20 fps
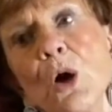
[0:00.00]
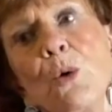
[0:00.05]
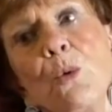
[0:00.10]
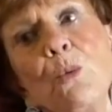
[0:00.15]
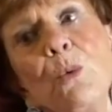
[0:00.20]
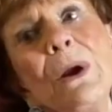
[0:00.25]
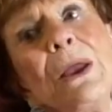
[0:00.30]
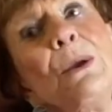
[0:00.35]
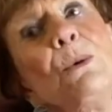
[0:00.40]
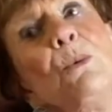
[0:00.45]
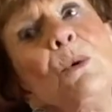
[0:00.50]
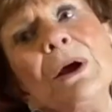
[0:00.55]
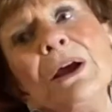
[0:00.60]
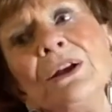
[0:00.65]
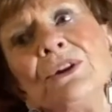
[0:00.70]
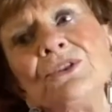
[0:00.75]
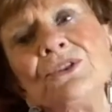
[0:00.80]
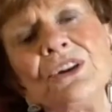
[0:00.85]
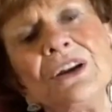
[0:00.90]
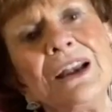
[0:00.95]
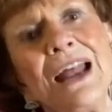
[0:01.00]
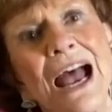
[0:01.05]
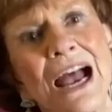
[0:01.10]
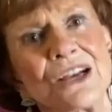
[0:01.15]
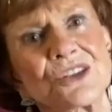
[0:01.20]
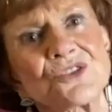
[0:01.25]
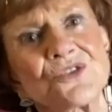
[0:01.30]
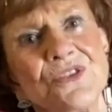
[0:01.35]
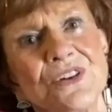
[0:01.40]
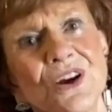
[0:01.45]
we went to
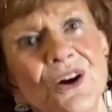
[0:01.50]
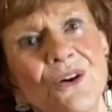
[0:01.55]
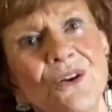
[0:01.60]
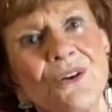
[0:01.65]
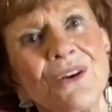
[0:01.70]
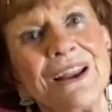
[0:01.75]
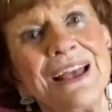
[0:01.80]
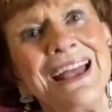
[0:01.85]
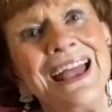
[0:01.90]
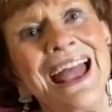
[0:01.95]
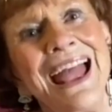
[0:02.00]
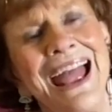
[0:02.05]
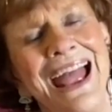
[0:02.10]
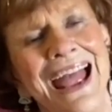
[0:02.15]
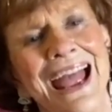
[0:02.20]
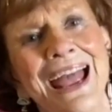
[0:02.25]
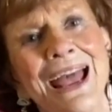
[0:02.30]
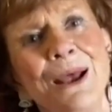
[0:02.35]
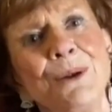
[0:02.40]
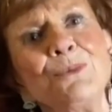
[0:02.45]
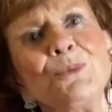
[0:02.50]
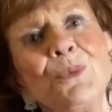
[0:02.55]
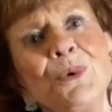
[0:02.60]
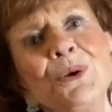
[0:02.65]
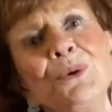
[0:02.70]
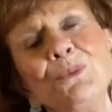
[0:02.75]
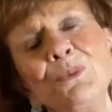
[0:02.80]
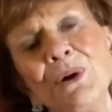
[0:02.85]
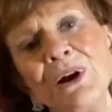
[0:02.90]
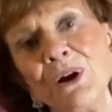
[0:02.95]
Nashville, and
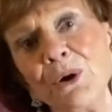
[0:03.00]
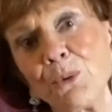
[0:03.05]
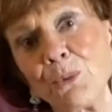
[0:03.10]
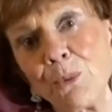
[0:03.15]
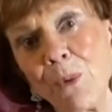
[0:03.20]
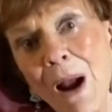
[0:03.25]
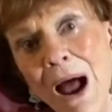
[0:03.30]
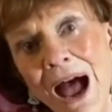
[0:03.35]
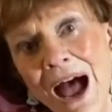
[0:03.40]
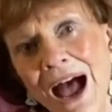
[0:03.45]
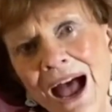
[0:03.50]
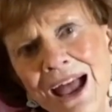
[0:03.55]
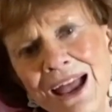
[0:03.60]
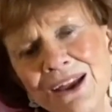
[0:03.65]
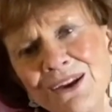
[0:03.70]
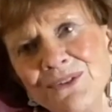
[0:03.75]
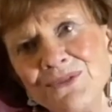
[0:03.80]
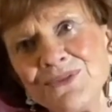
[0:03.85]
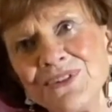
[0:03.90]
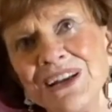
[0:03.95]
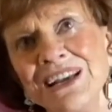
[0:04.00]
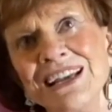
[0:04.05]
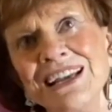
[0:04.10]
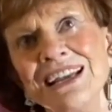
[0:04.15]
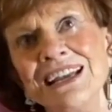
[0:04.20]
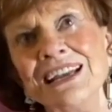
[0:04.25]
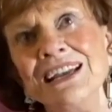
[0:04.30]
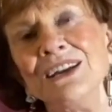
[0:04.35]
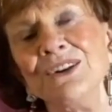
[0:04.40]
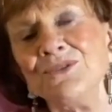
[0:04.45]
when we arrived
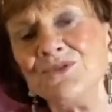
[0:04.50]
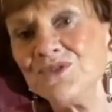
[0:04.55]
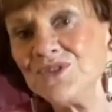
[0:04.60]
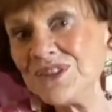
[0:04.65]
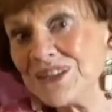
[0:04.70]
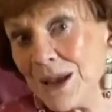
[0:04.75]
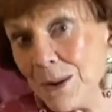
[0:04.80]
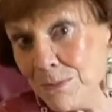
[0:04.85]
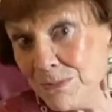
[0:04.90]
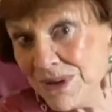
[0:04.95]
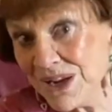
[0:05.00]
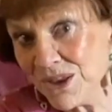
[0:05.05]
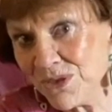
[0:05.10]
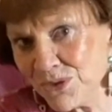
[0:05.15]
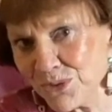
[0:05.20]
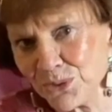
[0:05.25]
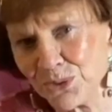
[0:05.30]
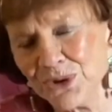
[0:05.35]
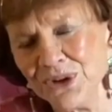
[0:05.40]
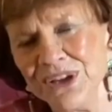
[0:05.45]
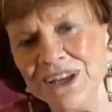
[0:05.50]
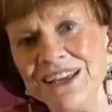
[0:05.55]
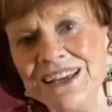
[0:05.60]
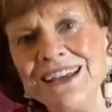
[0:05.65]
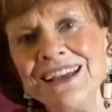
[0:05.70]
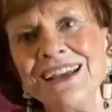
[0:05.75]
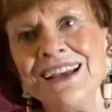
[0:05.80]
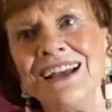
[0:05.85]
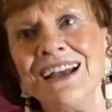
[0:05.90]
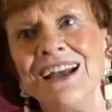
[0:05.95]
in 73,
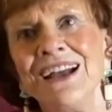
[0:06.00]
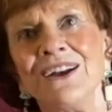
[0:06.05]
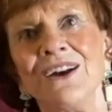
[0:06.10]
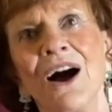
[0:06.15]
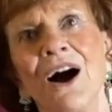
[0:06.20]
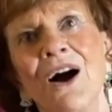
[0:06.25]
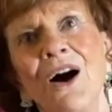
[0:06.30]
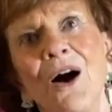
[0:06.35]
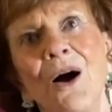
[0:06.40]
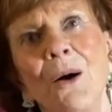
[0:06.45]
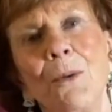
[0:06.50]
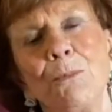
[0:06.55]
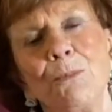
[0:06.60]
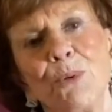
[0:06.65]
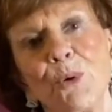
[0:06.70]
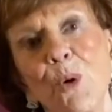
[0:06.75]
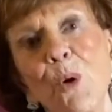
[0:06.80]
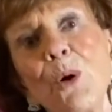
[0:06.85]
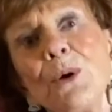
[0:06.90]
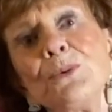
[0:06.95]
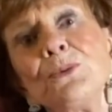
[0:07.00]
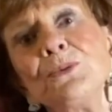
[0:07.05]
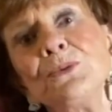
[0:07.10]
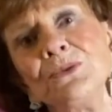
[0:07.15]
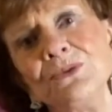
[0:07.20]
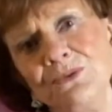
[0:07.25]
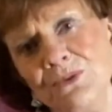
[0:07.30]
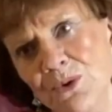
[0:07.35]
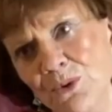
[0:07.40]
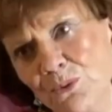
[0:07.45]

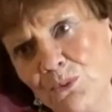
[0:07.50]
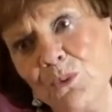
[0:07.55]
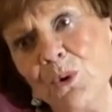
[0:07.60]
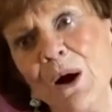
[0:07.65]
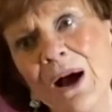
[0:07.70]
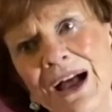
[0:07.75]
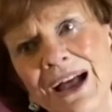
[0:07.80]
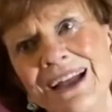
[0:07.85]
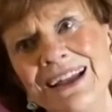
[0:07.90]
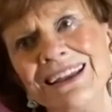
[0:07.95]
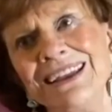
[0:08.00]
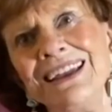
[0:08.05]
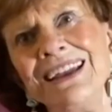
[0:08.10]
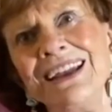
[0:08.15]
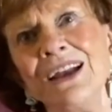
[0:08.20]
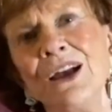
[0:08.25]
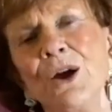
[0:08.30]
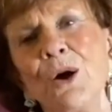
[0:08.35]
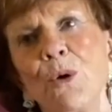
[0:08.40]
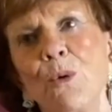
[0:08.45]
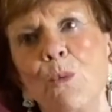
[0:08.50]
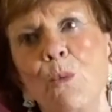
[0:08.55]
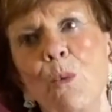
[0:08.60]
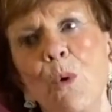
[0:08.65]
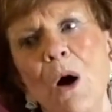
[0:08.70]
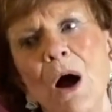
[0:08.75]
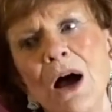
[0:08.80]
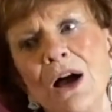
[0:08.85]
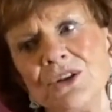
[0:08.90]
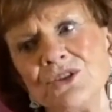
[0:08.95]
Broadway
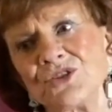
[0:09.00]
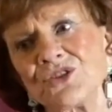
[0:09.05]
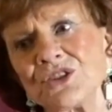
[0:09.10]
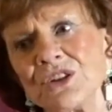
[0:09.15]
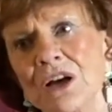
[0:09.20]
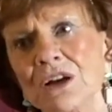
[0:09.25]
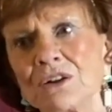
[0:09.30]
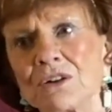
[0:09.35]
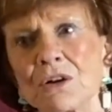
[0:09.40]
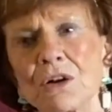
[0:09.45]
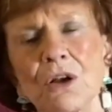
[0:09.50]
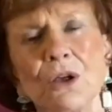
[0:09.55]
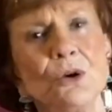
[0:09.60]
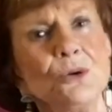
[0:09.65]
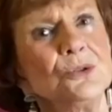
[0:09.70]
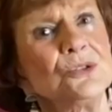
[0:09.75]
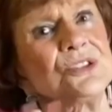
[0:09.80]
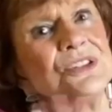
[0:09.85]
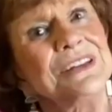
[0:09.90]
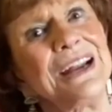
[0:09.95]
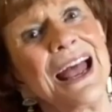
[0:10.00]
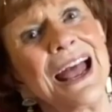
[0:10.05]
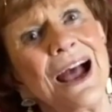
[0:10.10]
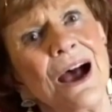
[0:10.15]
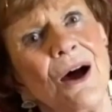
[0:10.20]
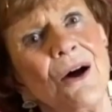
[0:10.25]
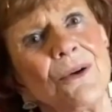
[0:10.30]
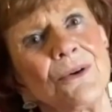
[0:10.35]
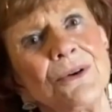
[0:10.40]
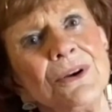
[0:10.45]
was closed
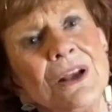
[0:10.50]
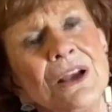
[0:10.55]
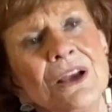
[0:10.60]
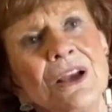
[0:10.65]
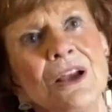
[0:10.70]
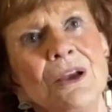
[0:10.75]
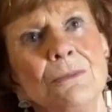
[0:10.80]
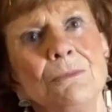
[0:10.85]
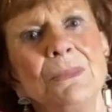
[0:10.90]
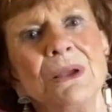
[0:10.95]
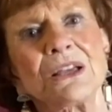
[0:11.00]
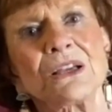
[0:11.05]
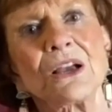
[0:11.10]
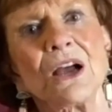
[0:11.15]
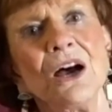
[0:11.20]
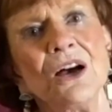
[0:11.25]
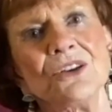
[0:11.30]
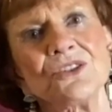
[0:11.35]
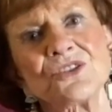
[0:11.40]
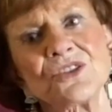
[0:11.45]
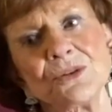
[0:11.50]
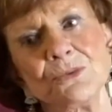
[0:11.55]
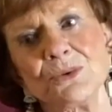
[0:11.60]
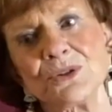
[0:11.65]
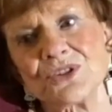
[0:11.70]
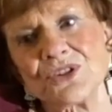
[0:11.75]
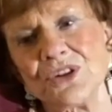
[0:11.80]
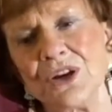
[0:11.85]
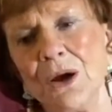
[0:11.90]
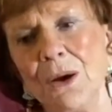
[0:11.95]
down because there
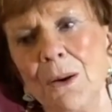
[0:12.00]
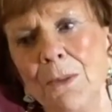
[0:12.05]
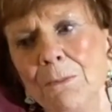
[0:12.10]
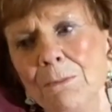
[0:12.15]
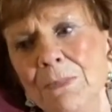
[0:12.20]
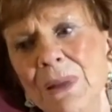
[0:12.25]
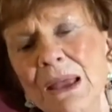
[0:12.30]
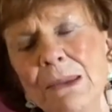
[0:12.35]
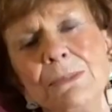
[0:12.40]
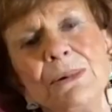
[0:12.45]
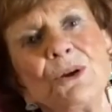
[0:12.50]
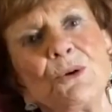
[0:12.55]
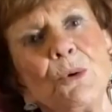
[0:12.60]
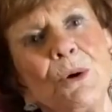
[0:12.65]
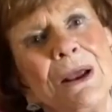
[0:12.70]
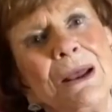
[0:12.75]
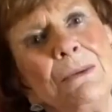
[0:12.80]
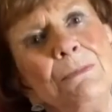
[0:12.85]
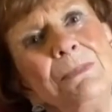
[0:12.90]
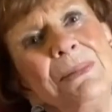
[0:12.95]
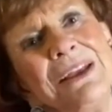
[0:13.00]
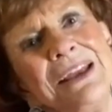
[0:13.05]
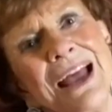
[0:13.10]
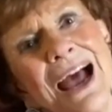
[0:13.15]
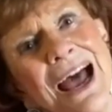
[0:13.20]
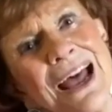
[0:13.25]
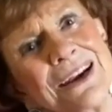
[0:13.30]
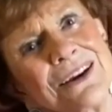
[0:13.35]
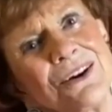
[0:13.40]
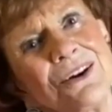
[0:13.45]
was a baby grand
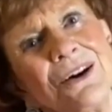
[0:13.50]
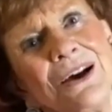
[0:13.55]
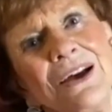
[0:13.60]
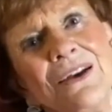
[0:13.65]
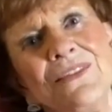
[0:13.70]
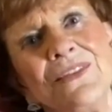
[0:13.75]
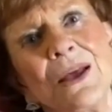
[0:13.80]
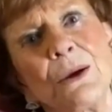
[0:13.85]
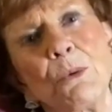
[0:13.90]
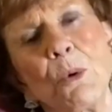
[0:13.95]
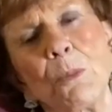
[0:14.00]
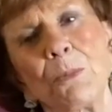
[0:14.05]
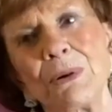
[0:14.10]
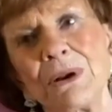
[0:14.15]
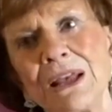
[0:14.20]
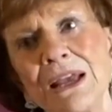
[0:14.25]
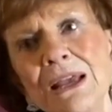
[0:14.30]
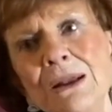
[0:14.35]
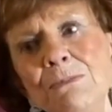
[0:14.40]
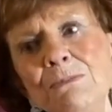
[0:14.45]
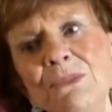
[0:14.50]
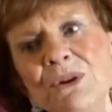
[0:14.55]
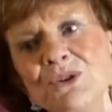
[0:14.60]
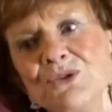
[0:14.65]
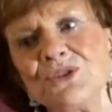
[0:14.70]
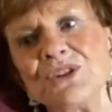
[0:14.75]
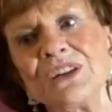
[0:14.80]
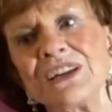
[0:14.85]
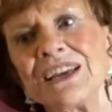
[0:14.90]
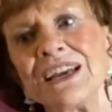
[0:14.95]
piano, and they were playing
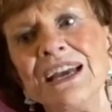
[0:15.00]
music,